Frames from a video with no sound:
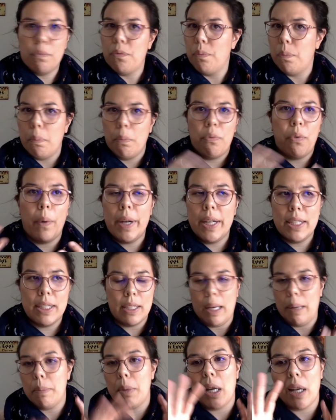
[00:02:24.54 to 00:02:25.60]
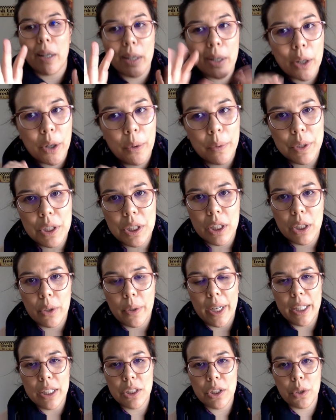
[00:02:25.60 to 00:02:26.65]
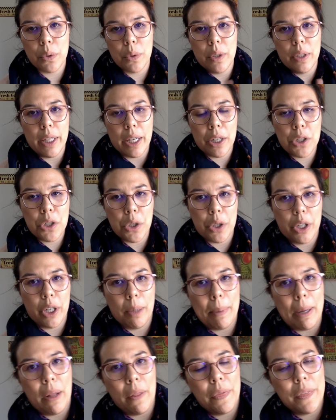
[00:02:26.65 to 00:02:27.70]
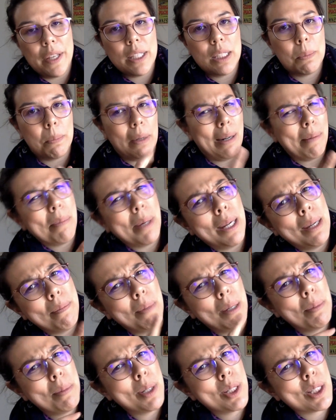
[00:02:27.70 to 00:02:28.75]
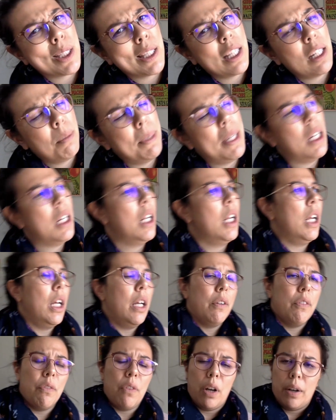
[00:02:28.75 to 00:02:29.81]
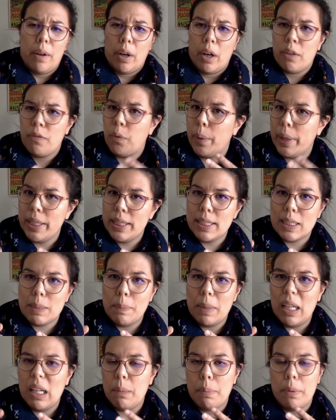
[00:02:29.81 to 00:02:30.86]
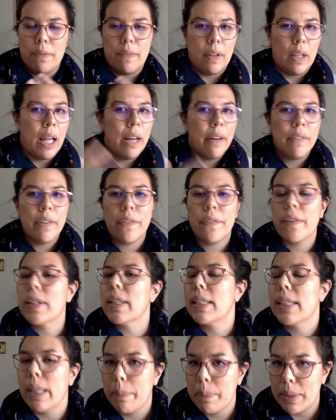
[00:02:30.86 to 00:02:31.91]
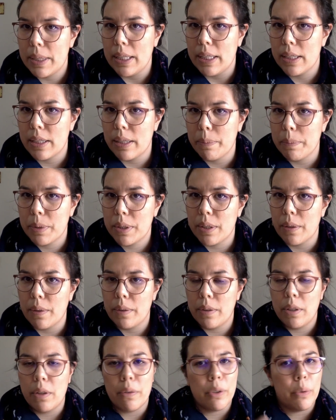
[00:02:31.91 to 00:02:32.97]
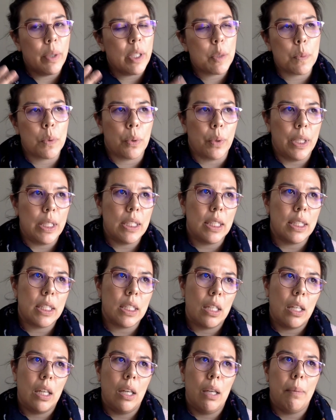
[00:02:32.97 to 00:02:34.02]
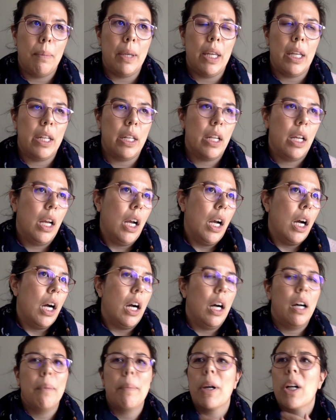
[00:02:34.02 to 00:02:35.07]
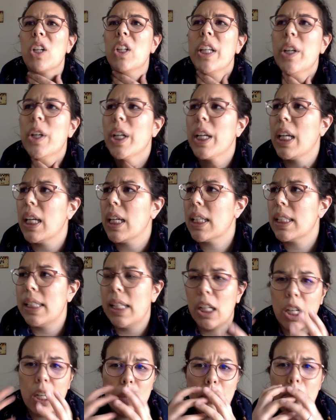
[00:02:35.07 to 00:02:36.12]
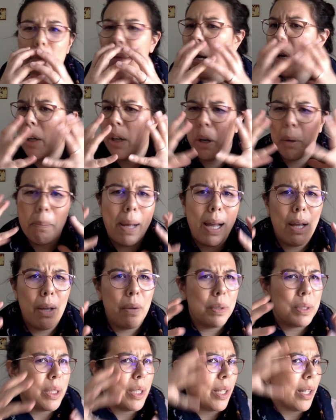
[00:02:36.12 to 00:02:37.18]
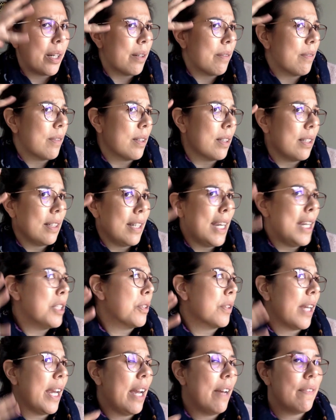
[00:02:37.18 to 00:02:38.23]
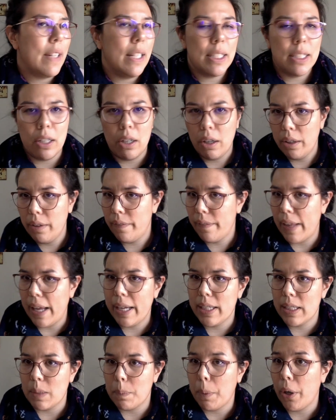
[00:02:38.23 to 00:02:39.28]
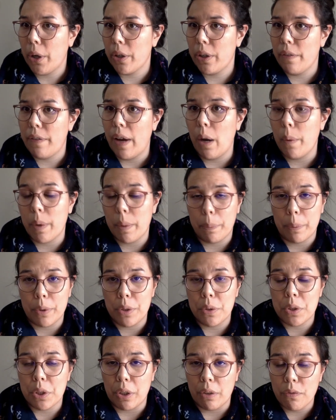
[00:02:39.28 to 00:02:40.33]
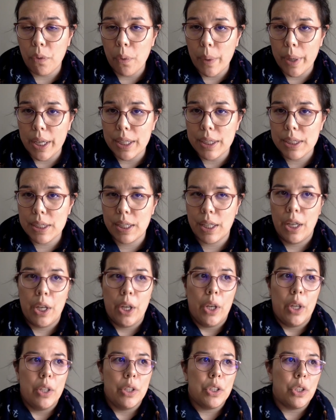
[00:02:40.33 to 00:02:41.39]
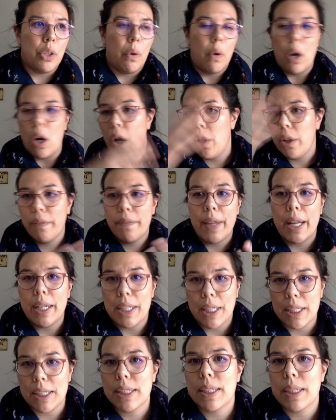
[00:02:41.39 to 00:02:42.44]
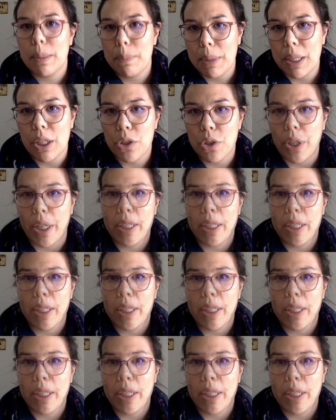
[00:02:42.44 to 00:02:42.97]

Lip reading: Voice, I'm not going to go into the grad school lecture about this, but I might maybe just a little bit. Our voice is made up of a lot of different subsystems. So, the respiratory system and our larynx and our mouths and our nasal cavities, and all of that is a part of how we produce our voice. So all of that needs to be addressed.